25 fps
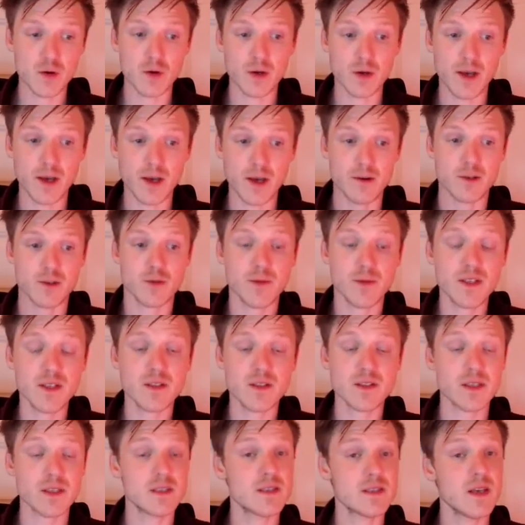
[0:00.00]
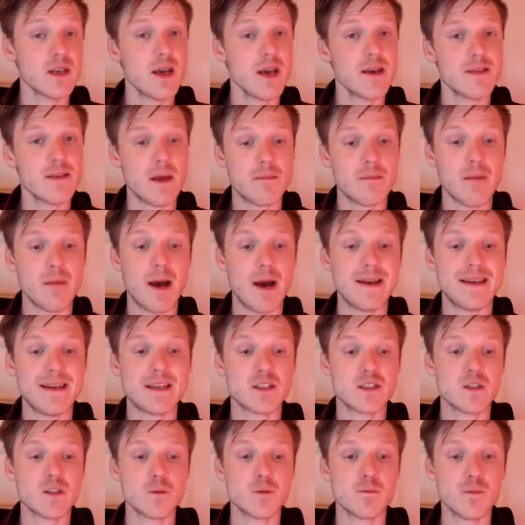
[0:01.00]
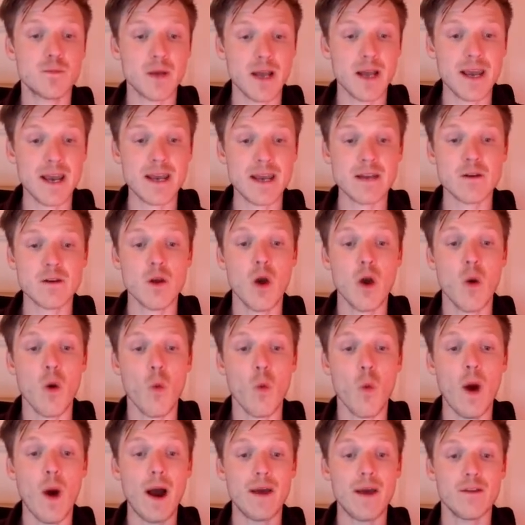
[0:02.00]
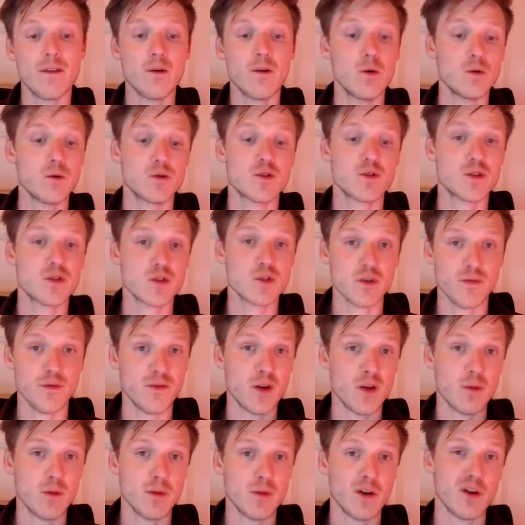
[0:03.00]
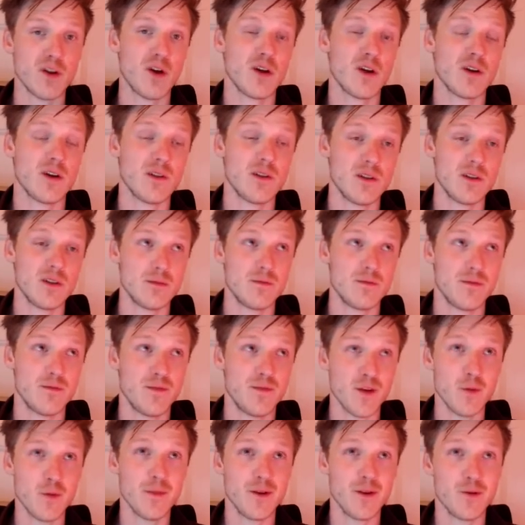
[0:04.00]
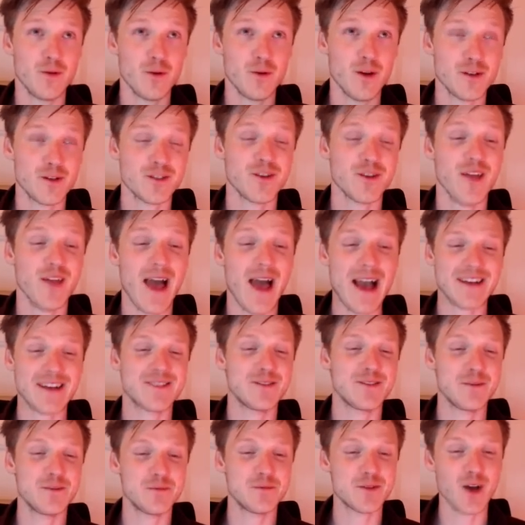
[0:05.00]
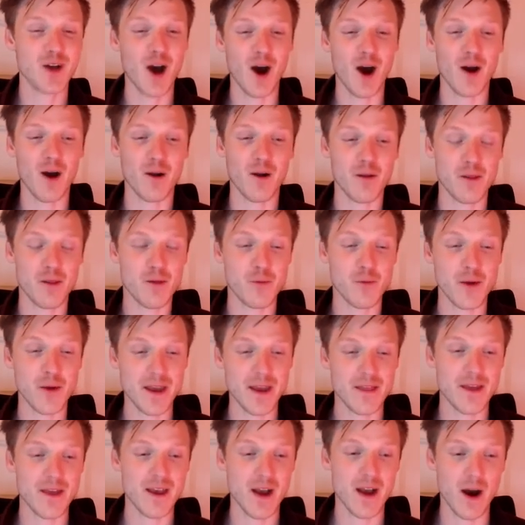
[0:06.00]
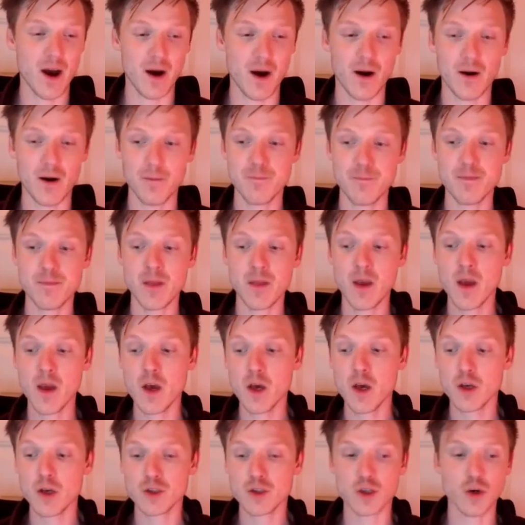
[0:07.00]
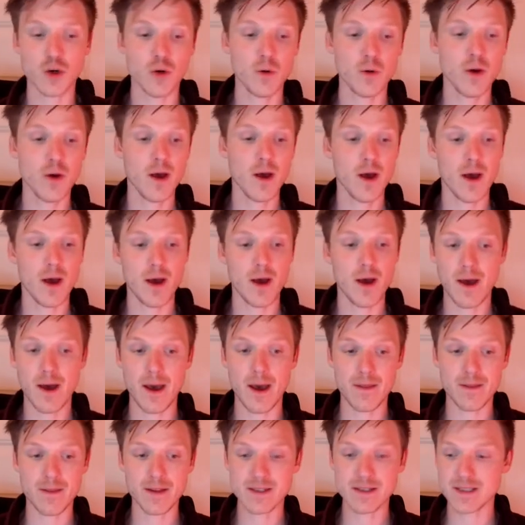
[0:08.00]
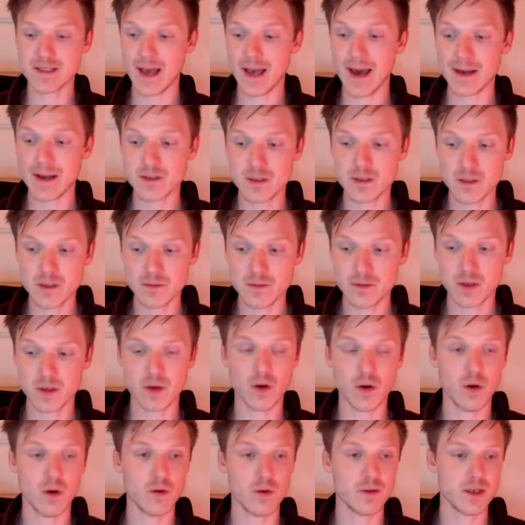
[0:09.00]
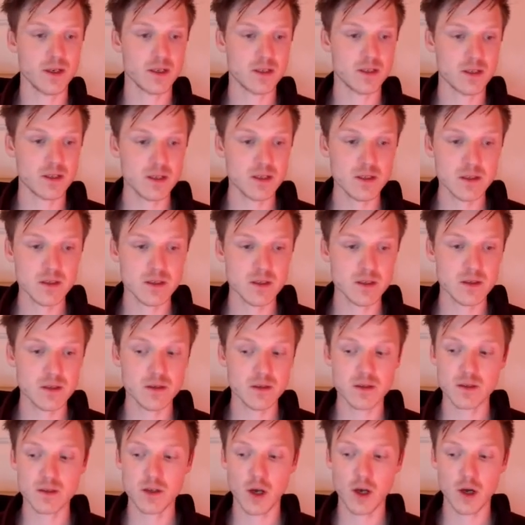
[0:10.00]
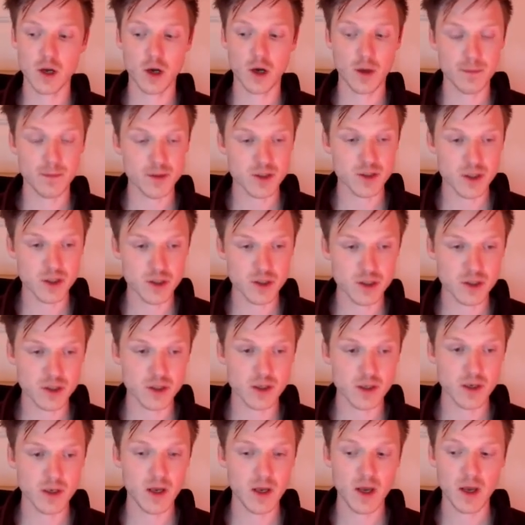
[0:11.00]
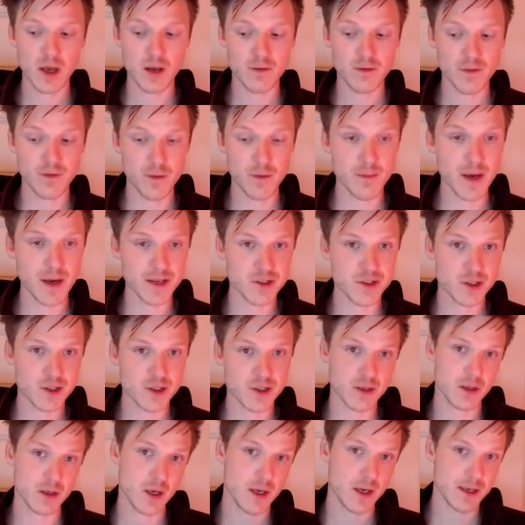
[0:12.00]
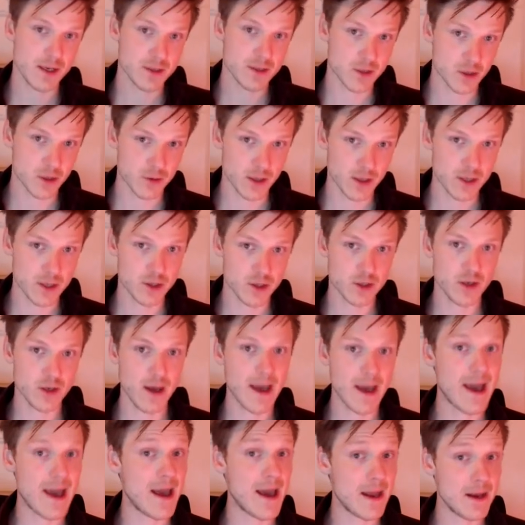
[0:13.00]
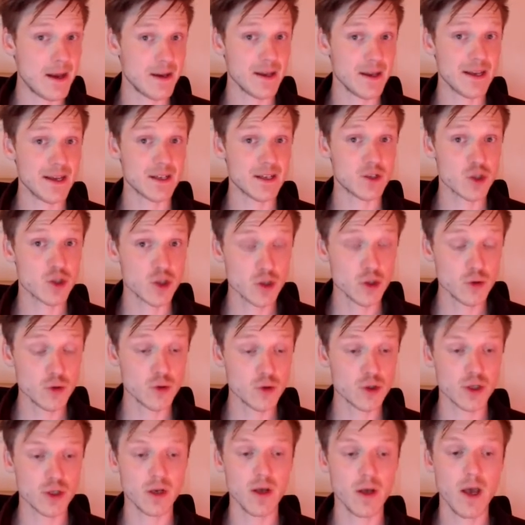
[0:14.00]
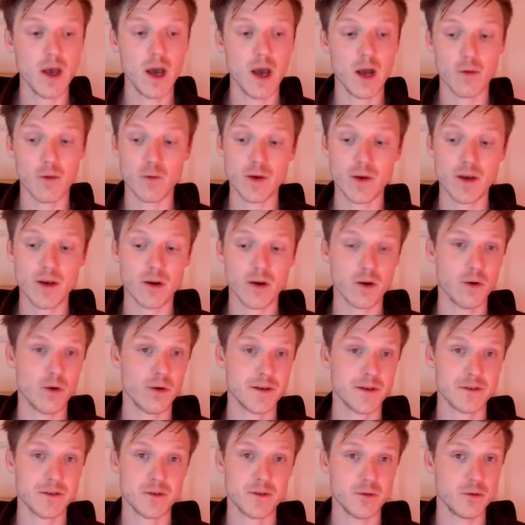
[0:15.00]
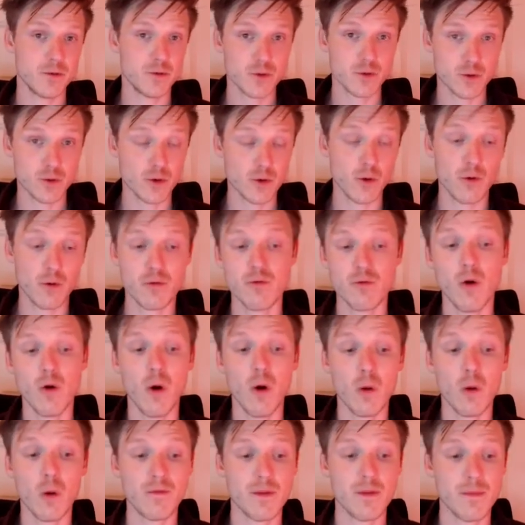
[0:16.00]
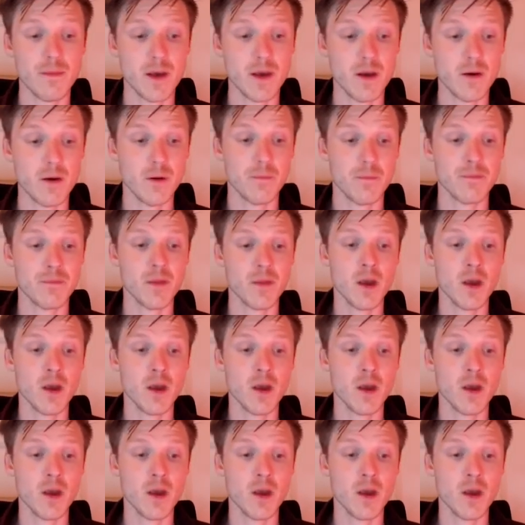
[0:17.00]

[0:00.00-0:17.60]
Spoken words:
characteristics that might explain why those phenomenological axioms are the way they are. So, and these axioms are called existence, composition, information, integration, and exclusion. And we are going to go through all of them here.